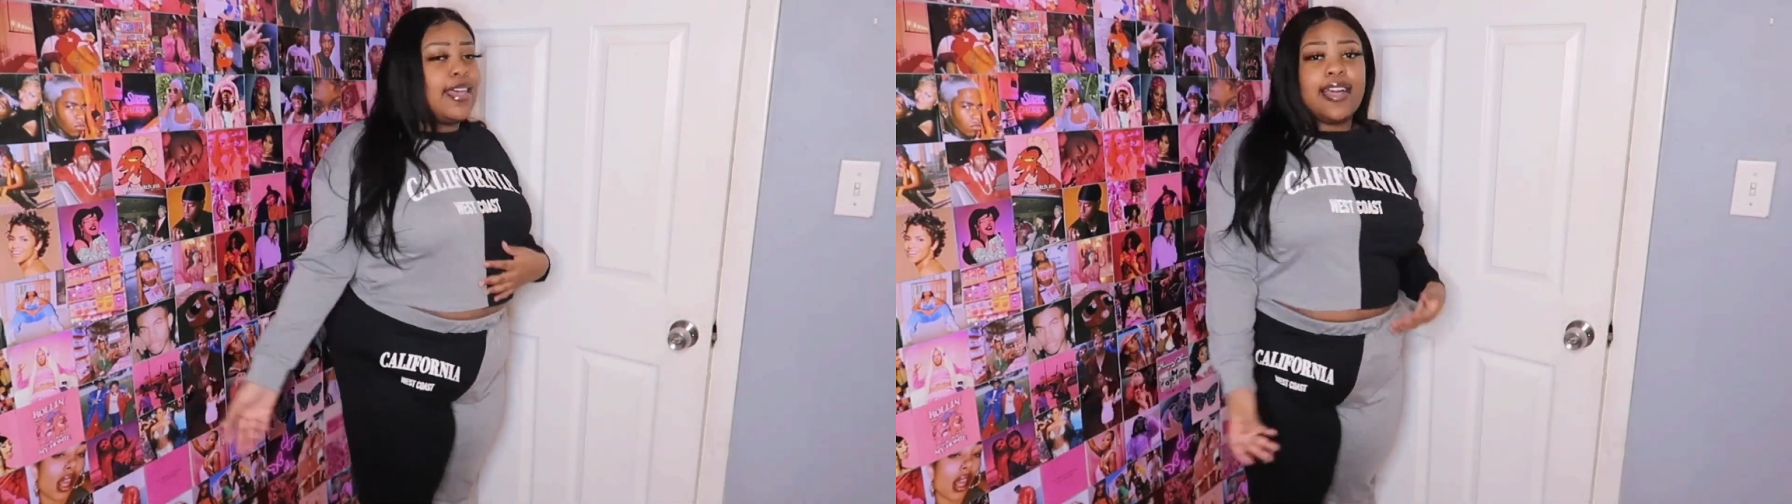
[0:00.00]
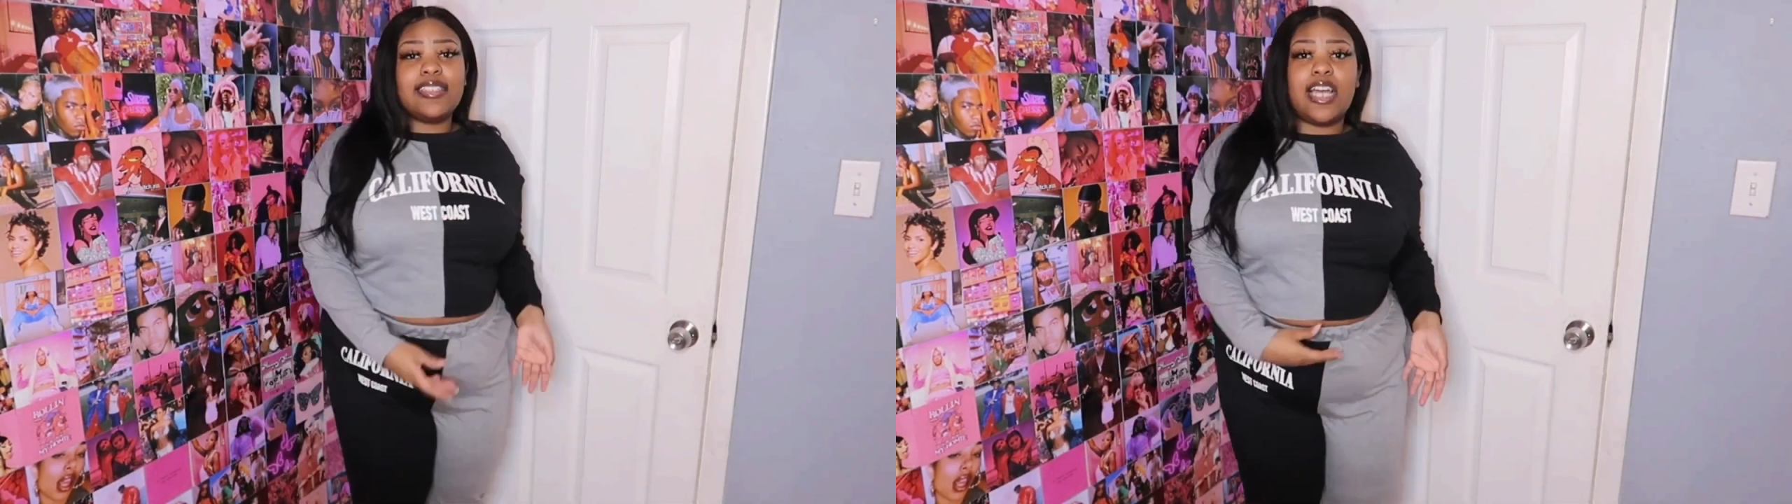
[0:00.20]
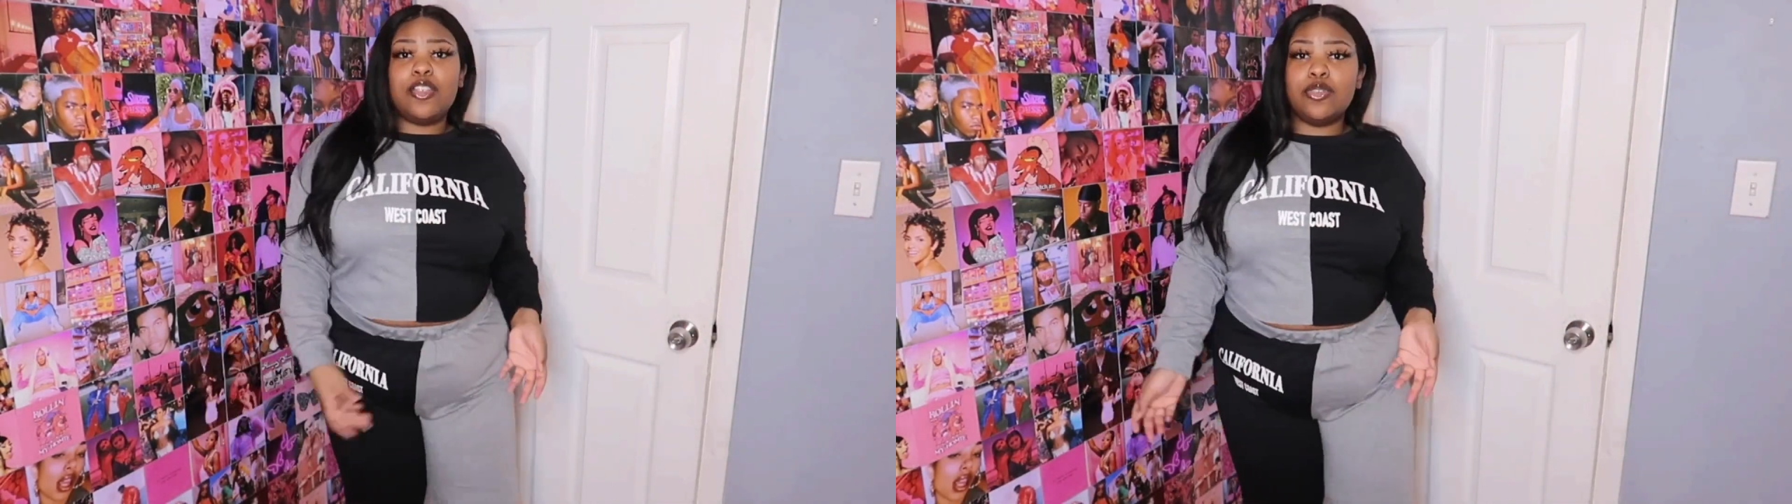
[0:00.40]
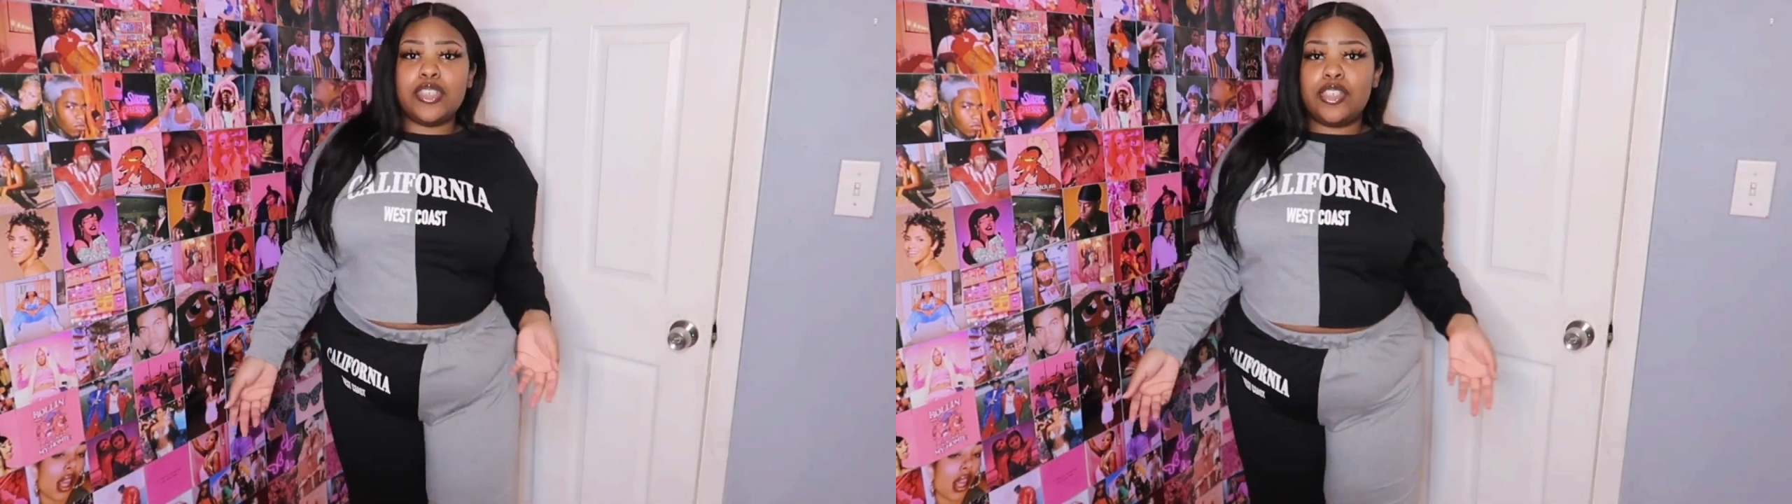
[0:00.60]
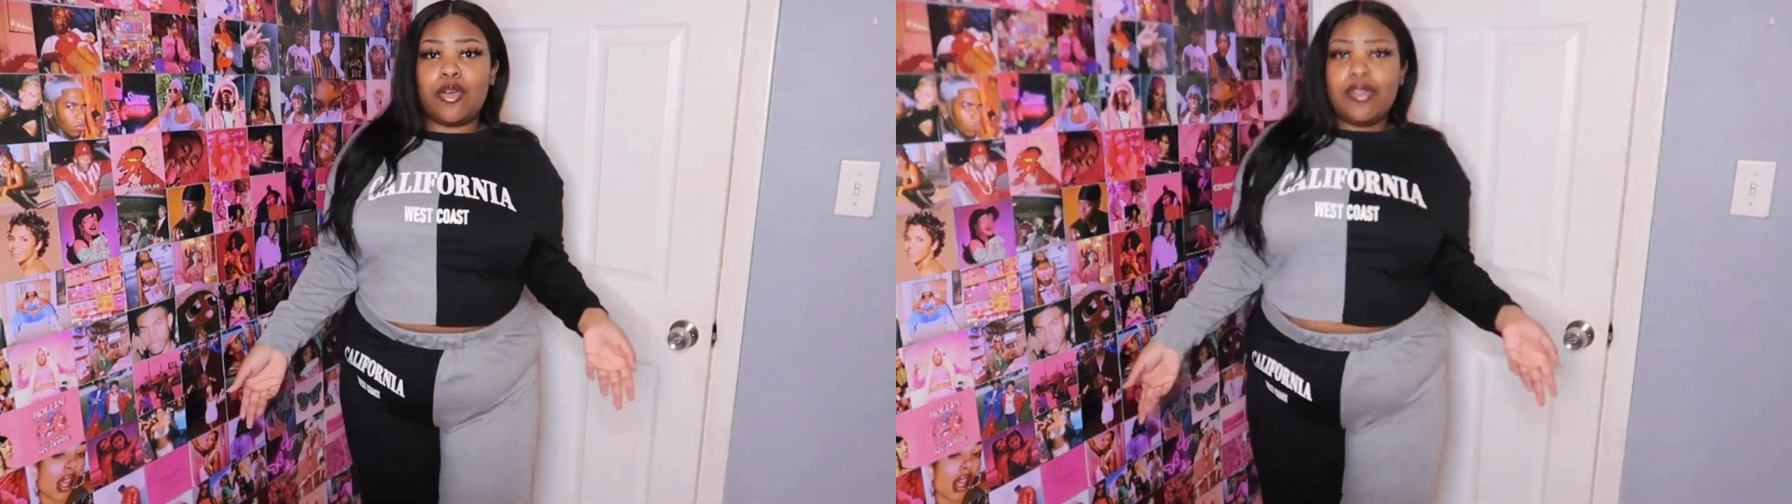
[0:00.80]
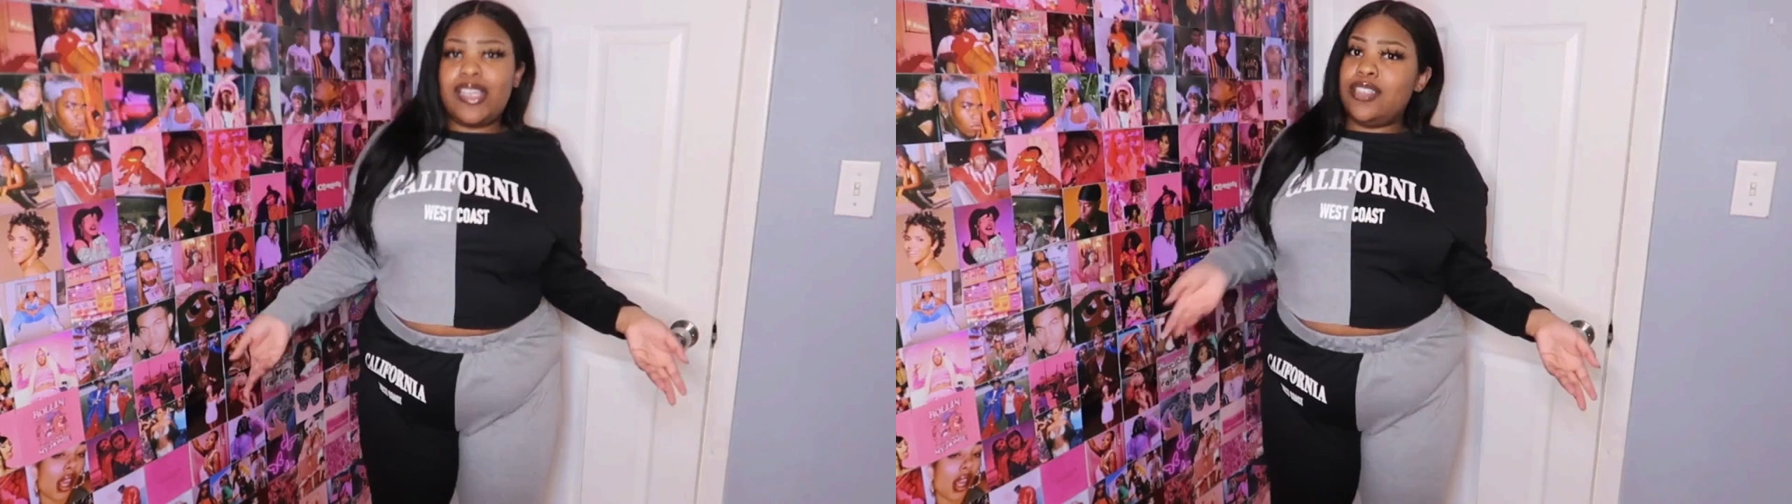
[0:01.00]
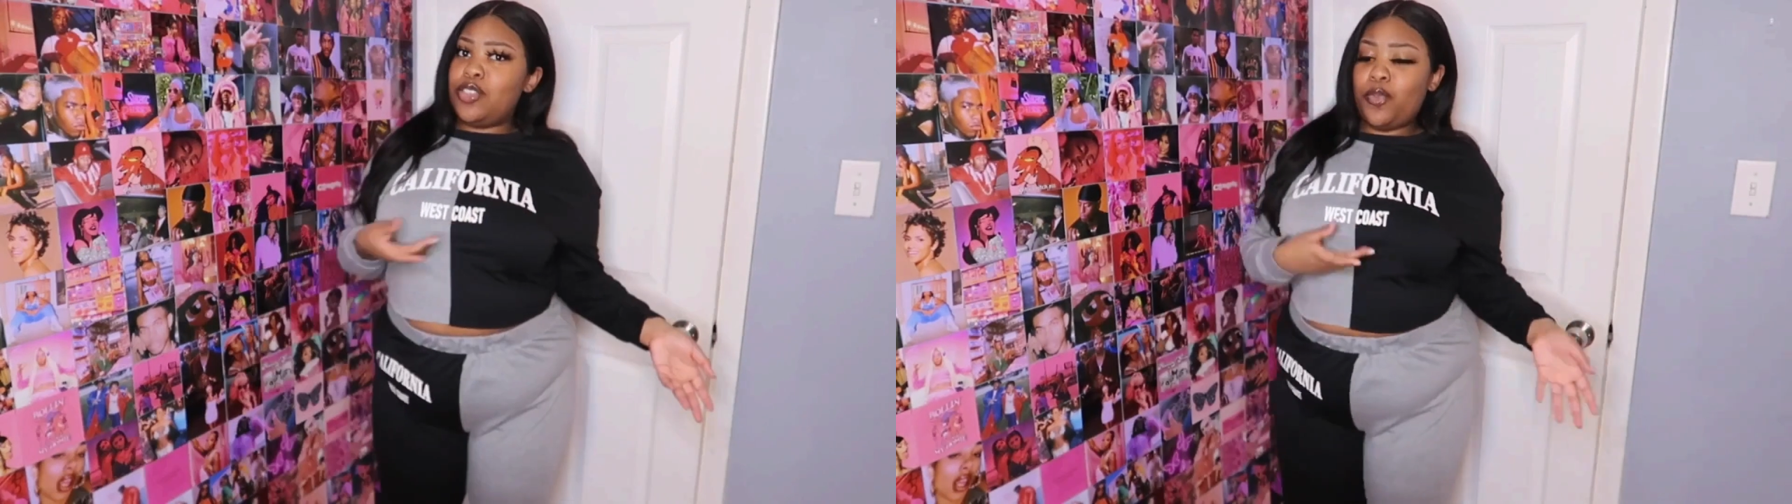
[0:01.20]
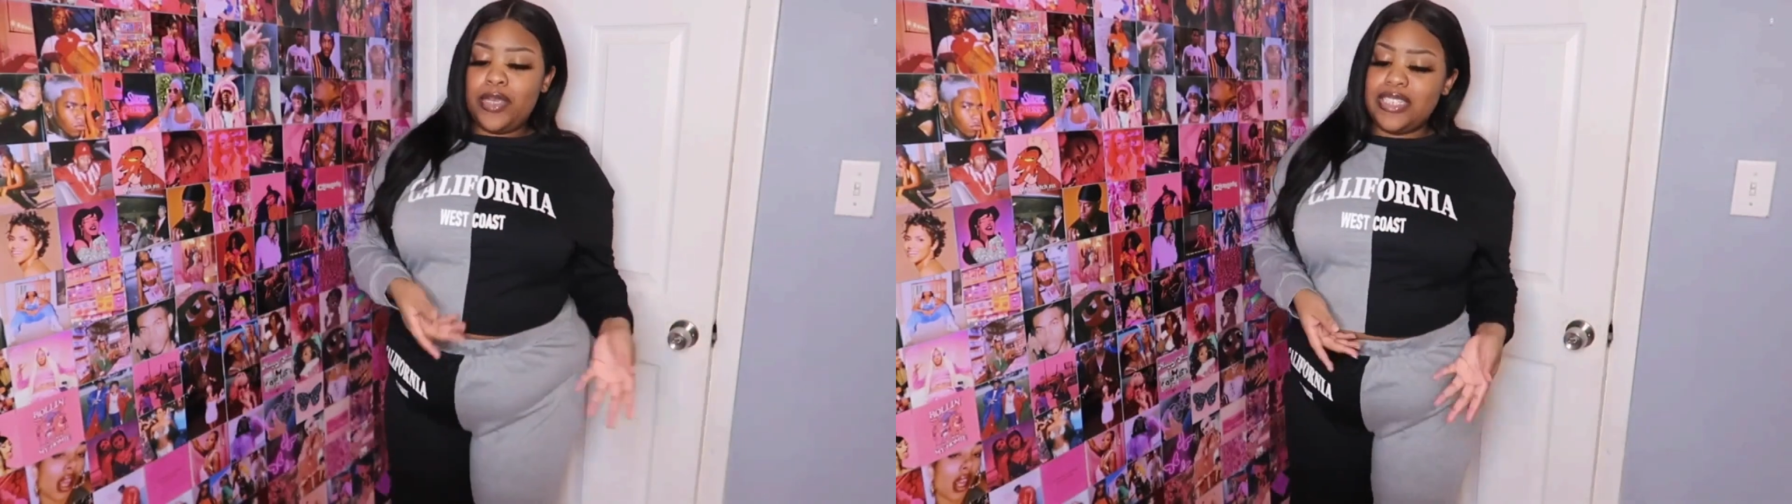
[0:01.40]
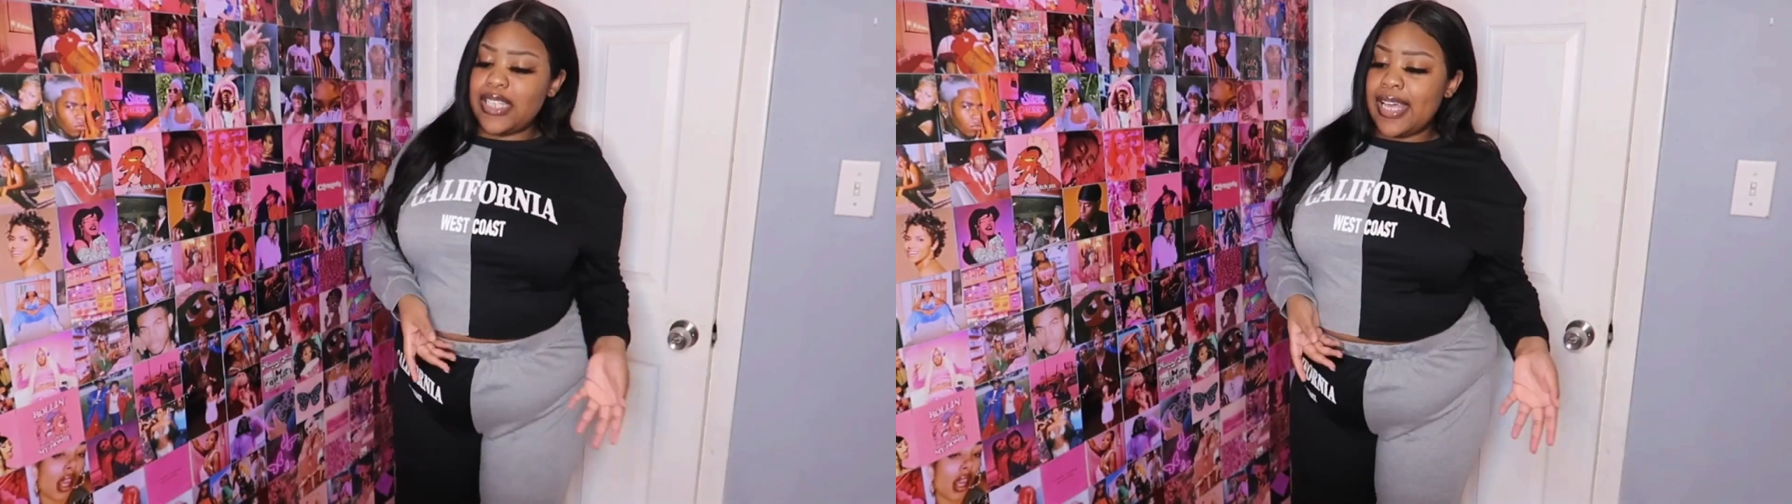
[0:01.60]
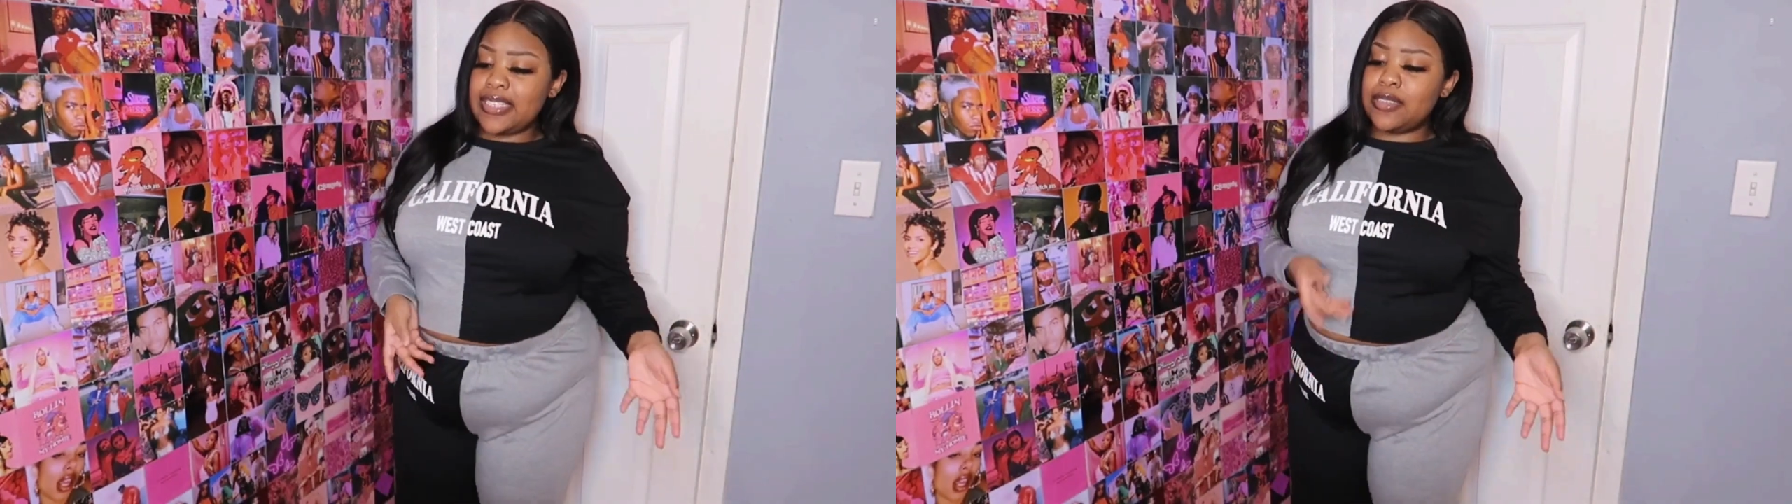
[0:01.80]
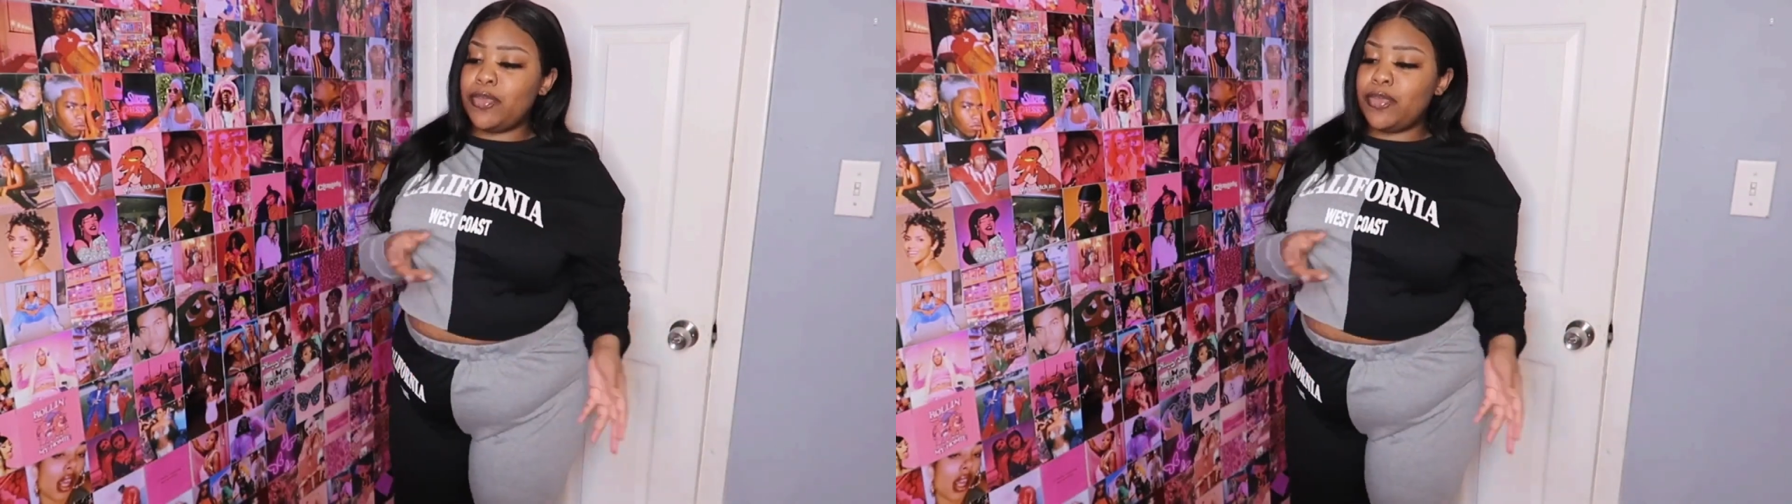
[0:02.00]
Because I usually don't get two-piece sets,